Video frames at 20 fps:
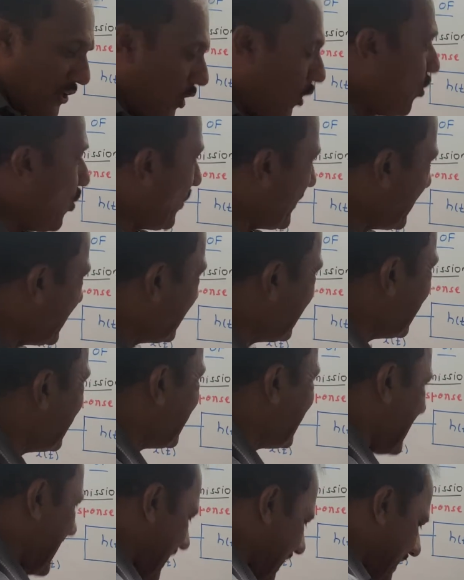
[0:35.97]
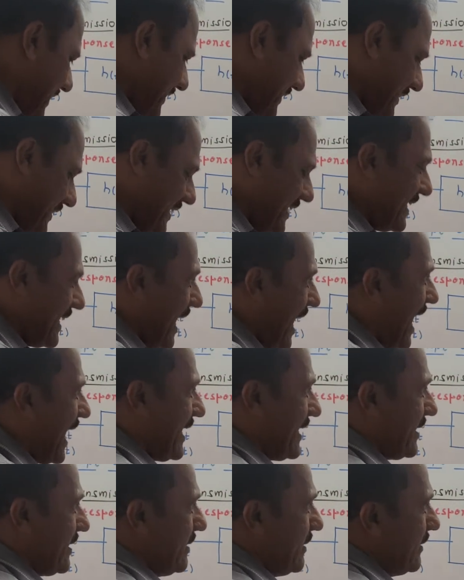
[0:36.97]
Now, what is this
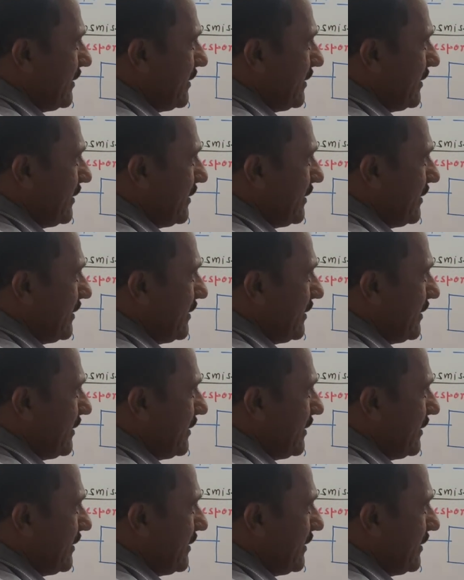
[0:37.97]
LTI?